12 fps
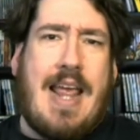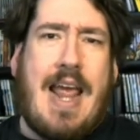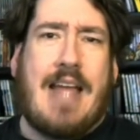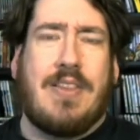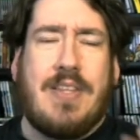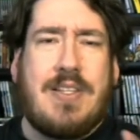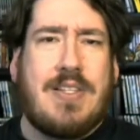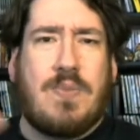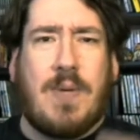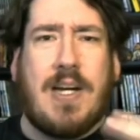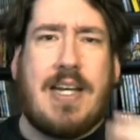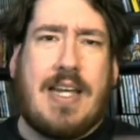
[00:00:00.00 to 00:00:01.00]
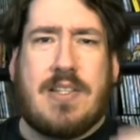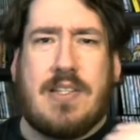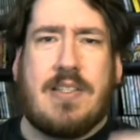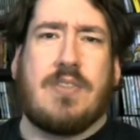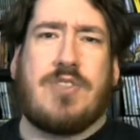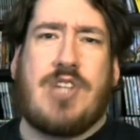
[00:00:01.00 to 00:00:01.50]
And this is where it gets a
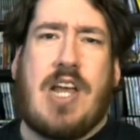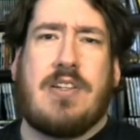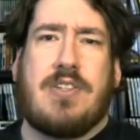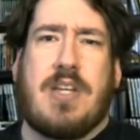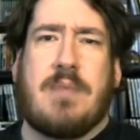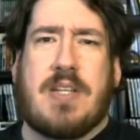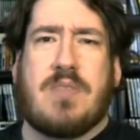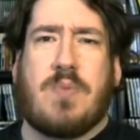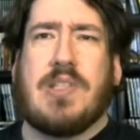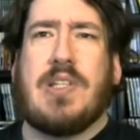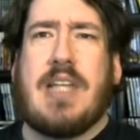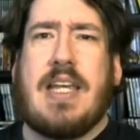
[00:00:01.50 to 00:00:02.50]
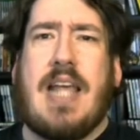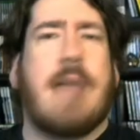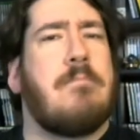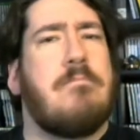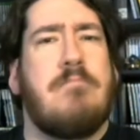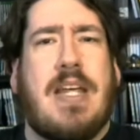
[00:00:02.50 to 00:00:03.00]
little challenging, because we're looking
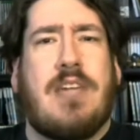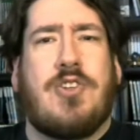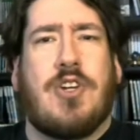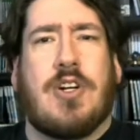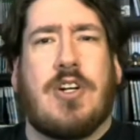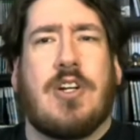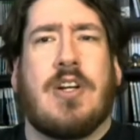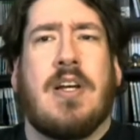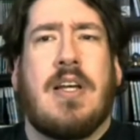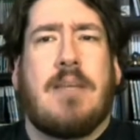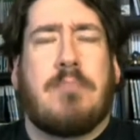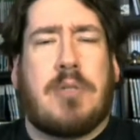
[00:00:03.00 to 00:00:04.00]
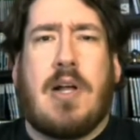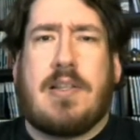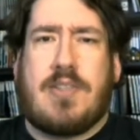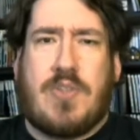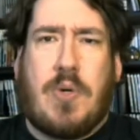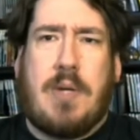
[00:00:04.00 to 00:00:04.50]
at major plot
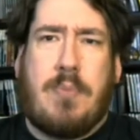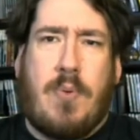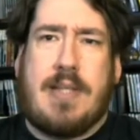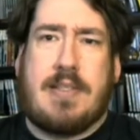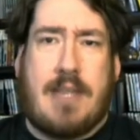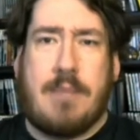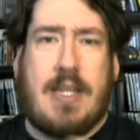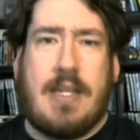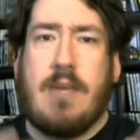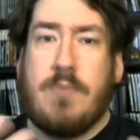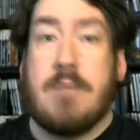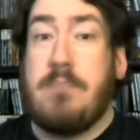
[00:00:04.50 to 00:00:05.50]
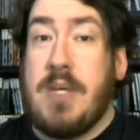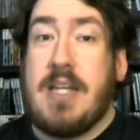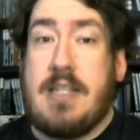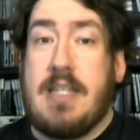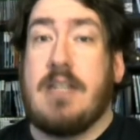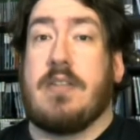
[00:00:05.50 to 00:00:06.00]
story points. I mean, it was a big
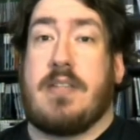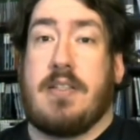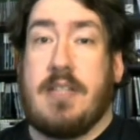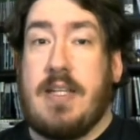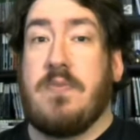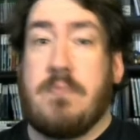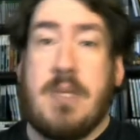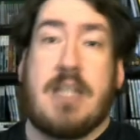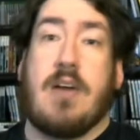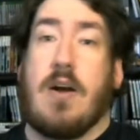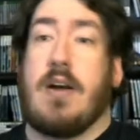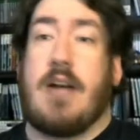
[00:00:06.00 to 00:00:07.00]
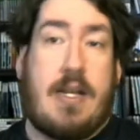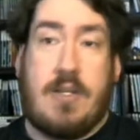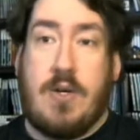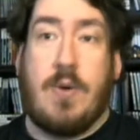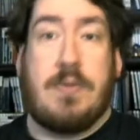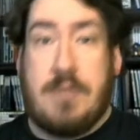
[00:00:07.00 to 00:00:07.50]
deal to leave Midgar and
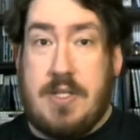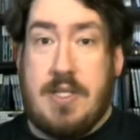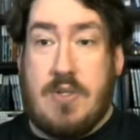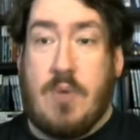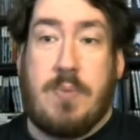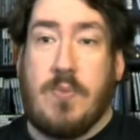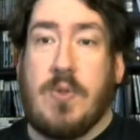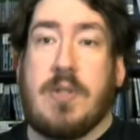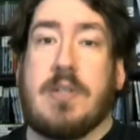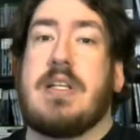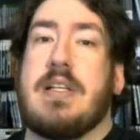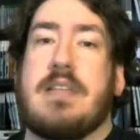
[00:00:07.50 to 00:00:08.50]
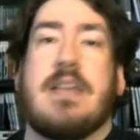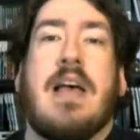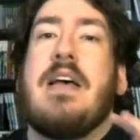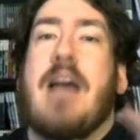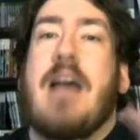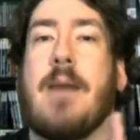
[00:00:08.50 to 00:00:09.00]
go out into this open world, because
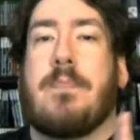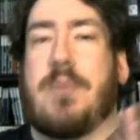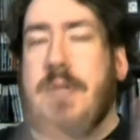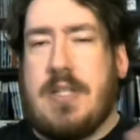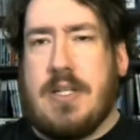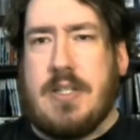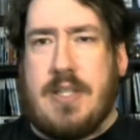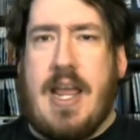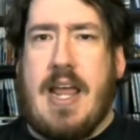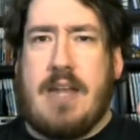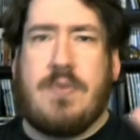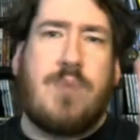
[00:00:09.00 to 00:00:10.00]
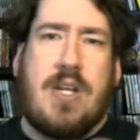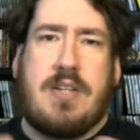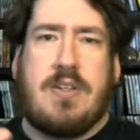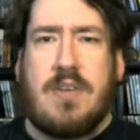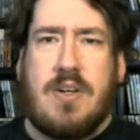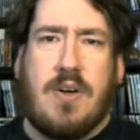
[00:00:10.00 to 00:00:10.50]
up until then, in
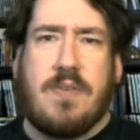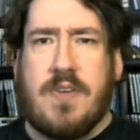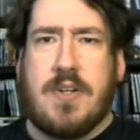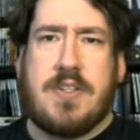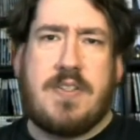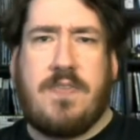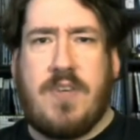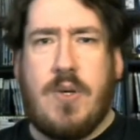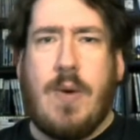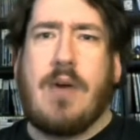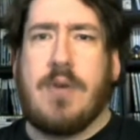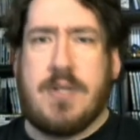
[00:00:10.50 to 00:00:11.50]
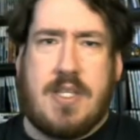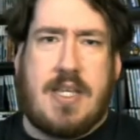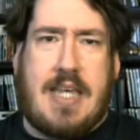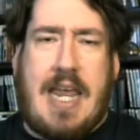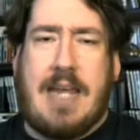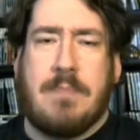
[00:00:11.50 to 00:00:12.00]
your first few hours of the
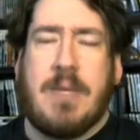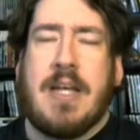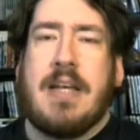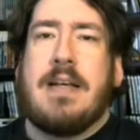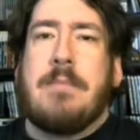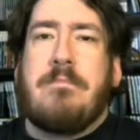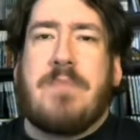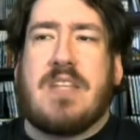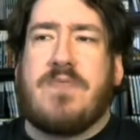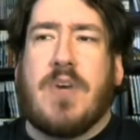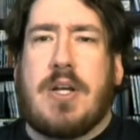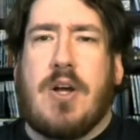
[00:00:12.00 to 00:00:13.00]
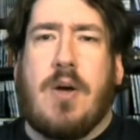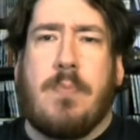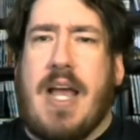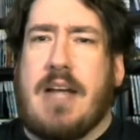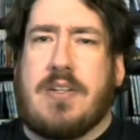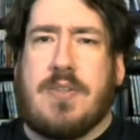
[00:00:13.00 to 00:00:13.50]
game, it's very
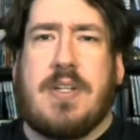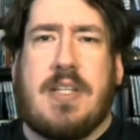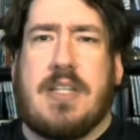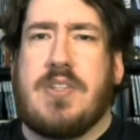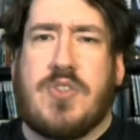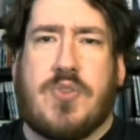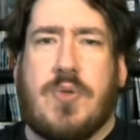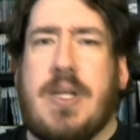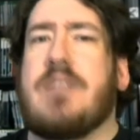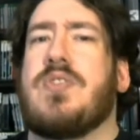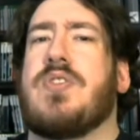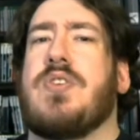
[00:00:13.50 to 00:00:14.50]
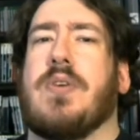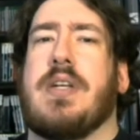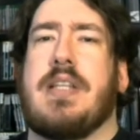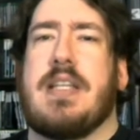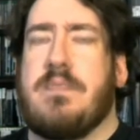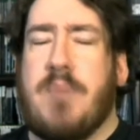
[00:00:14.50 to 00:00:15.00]
compact. You're in these streets, you're in
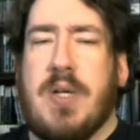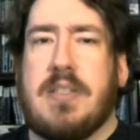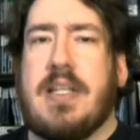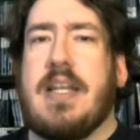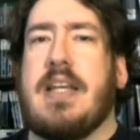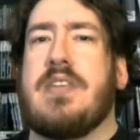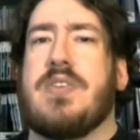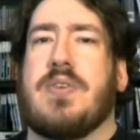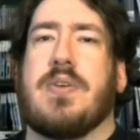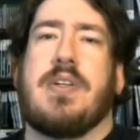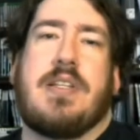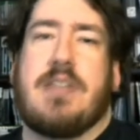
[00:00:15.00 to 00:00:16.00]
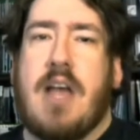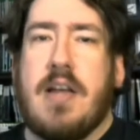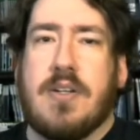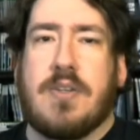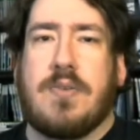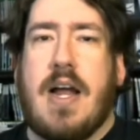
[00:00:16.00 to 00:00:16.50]
these buildings, you're in this
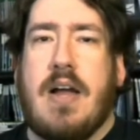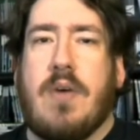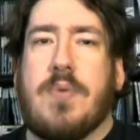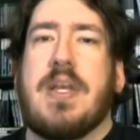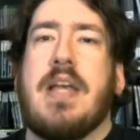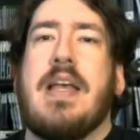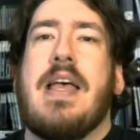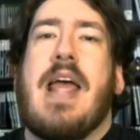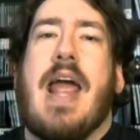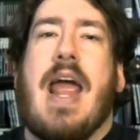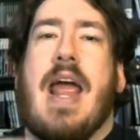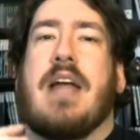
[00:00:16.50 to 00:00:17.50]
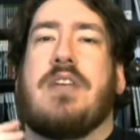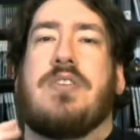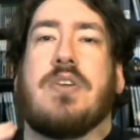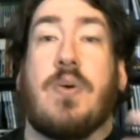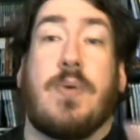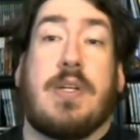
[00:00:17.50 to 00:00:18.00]
underground, and
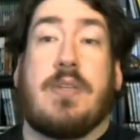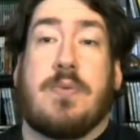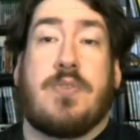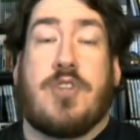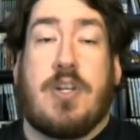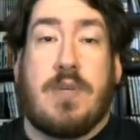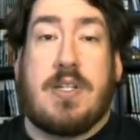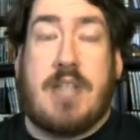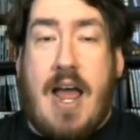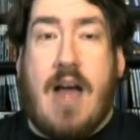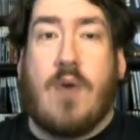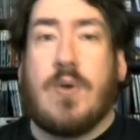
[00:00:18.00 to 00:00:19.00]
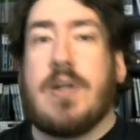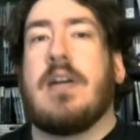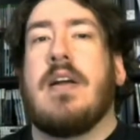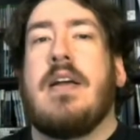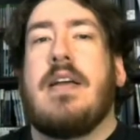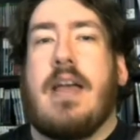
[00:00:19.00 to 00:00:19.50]
you're going through Shinra Tower
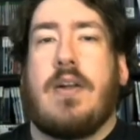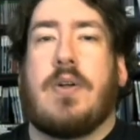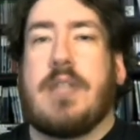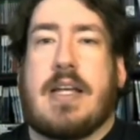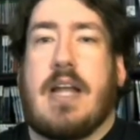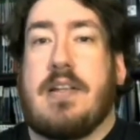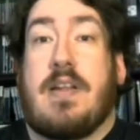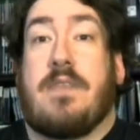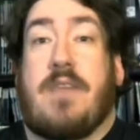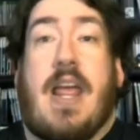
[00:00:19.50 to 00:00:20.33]
and all that kind of stuff.